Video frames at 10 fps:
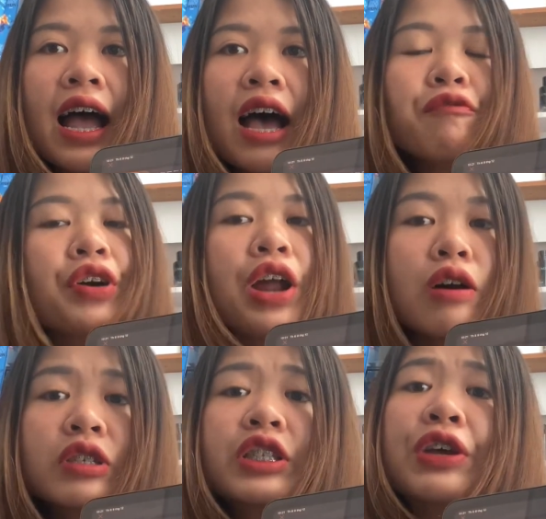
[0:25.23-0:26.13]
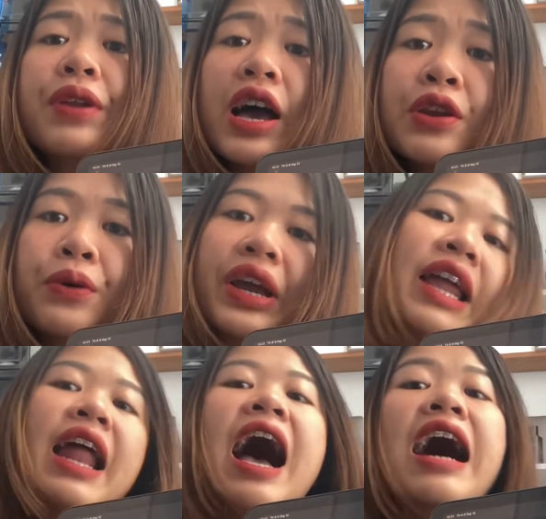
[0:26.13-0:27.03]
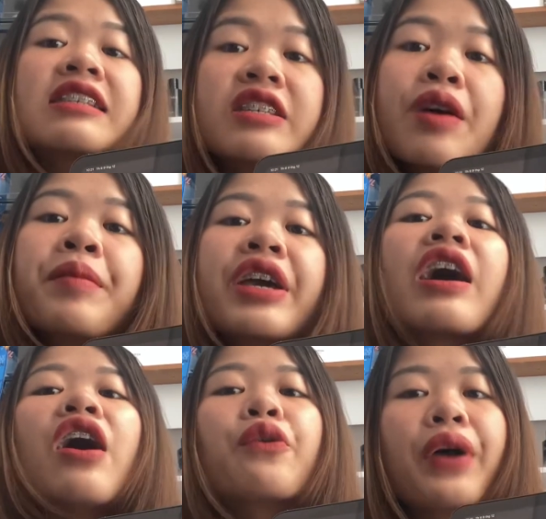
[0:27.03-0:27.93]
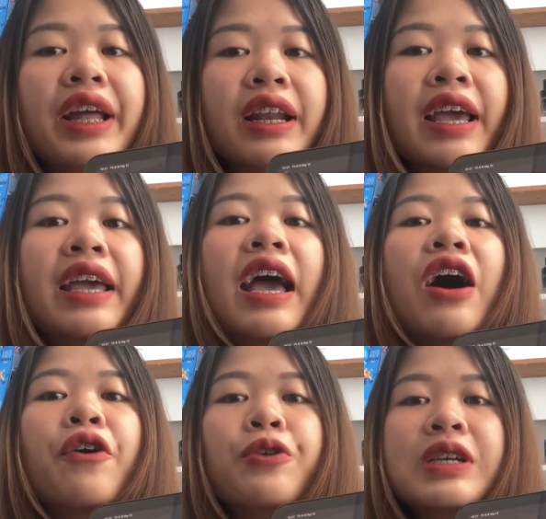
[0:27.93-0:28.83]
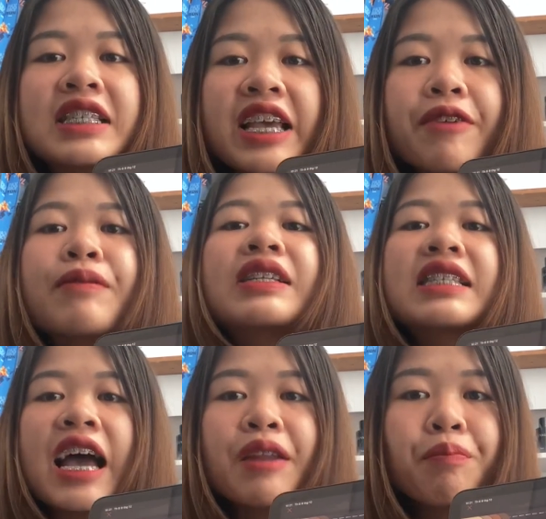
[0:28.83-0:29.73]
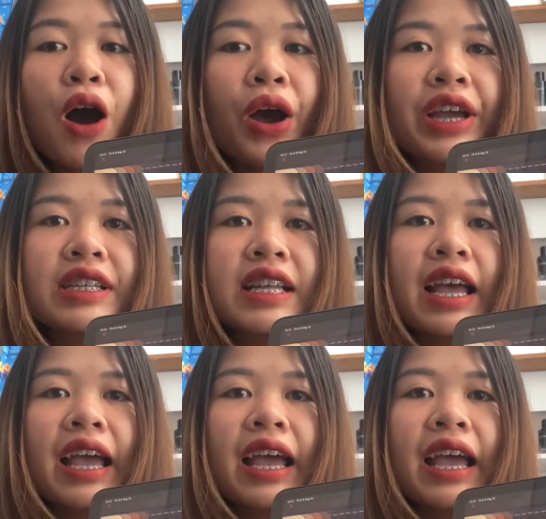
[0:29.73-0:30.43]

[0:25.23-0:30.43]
And for those students who can answer me correctly, receive 10 points.